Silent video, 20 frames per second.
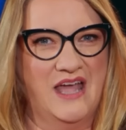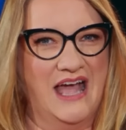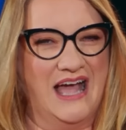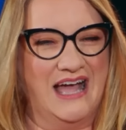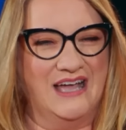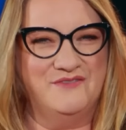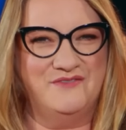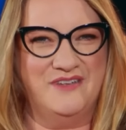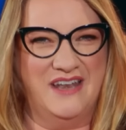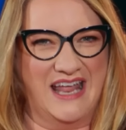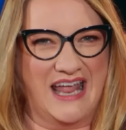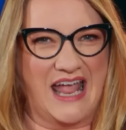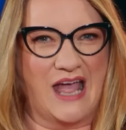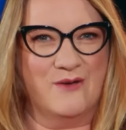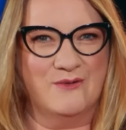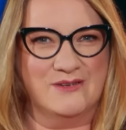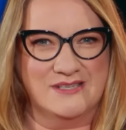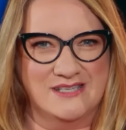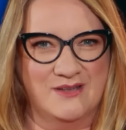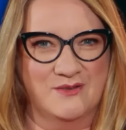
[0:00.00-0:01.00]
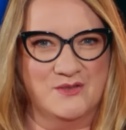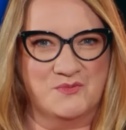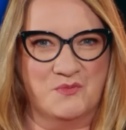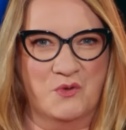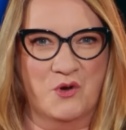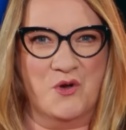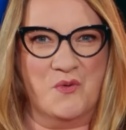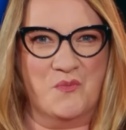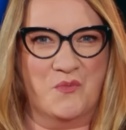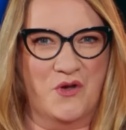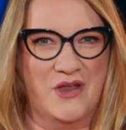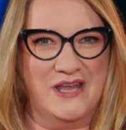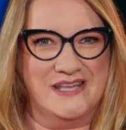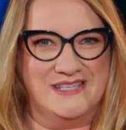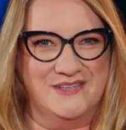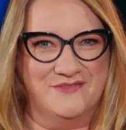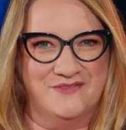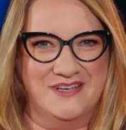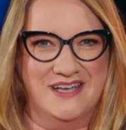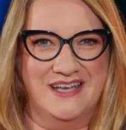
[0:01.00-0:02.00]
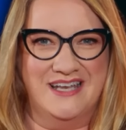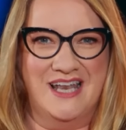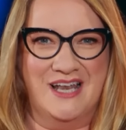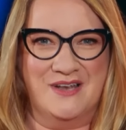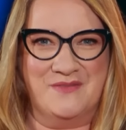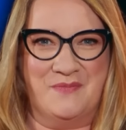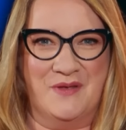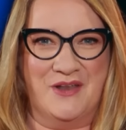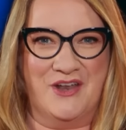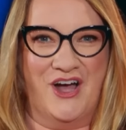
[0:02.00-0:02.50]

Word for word: I feel like ours sounds more abrasive and a little bit